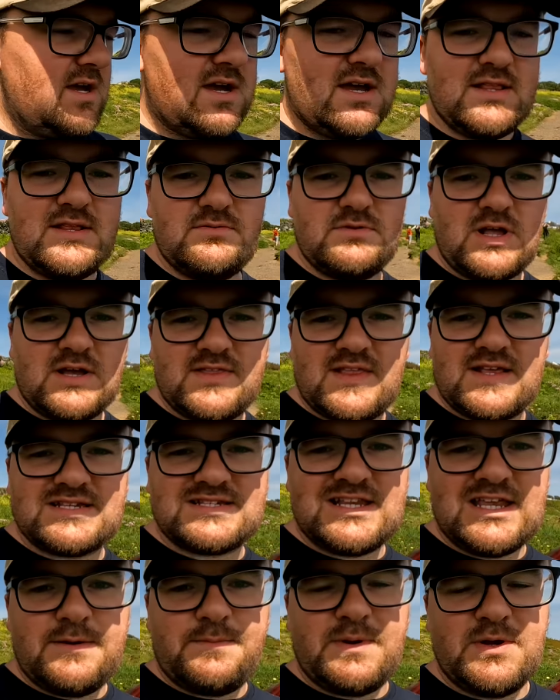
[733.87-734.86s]
and like they're
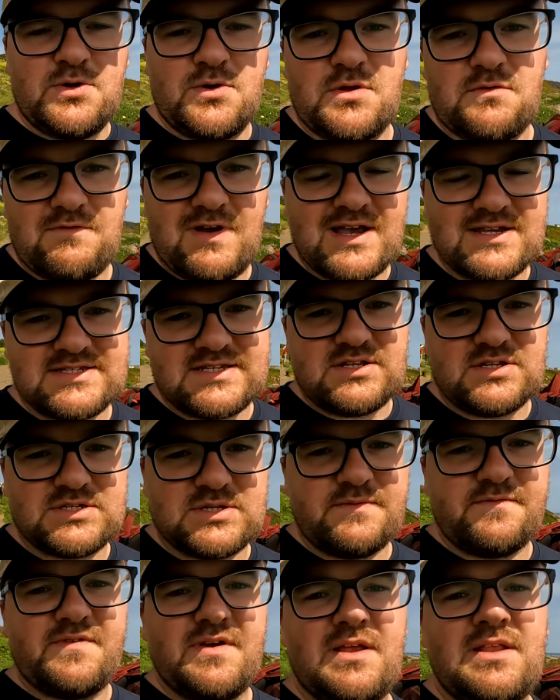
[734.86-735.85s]
sleeping or they're resting or
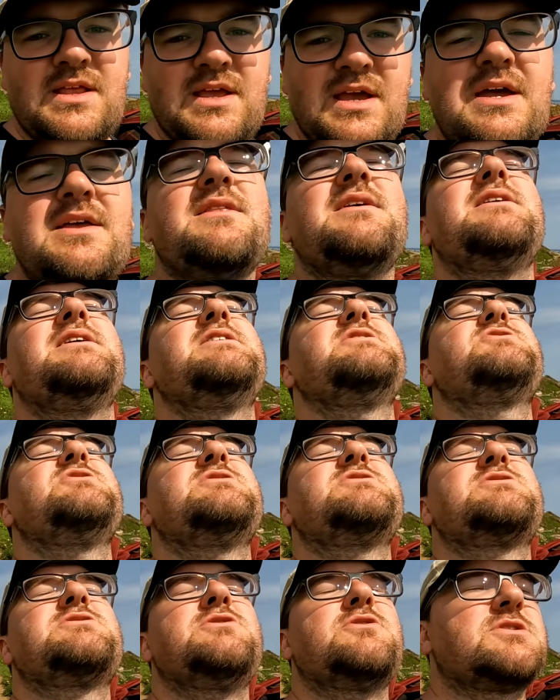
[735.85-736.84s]
something they
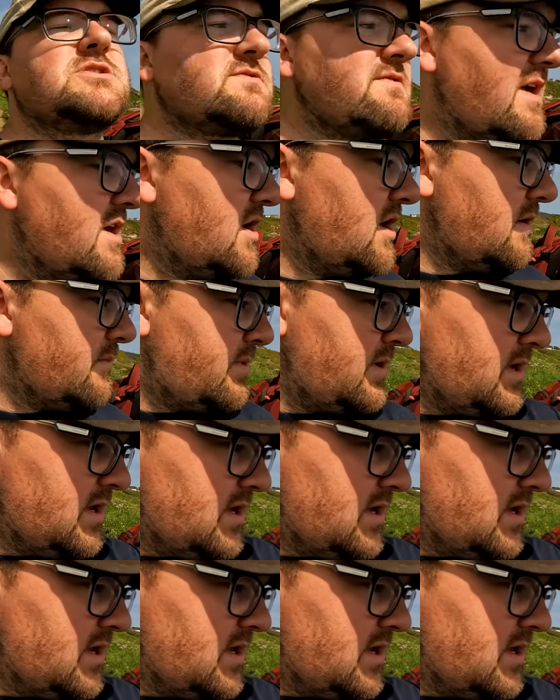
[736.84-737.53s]
literally just look straight up